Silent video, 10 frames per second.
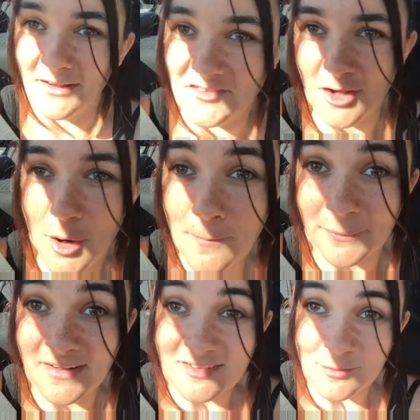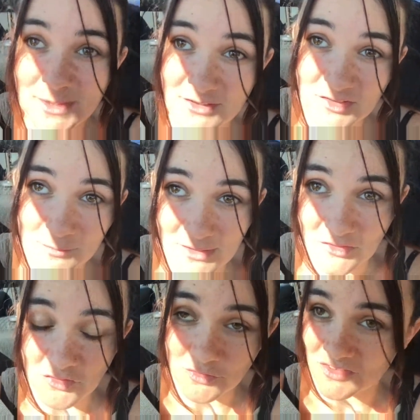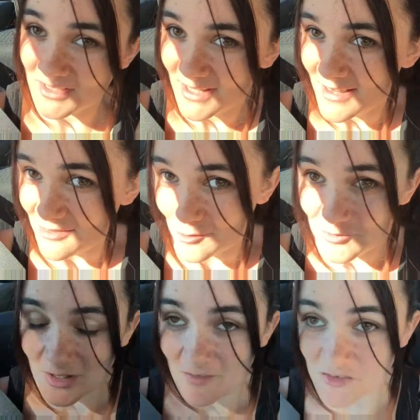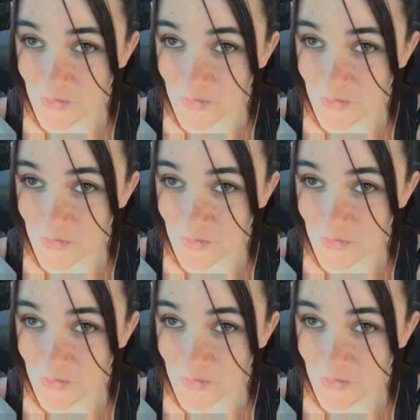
else. But I still made her some Doctor Seuss themed stuff,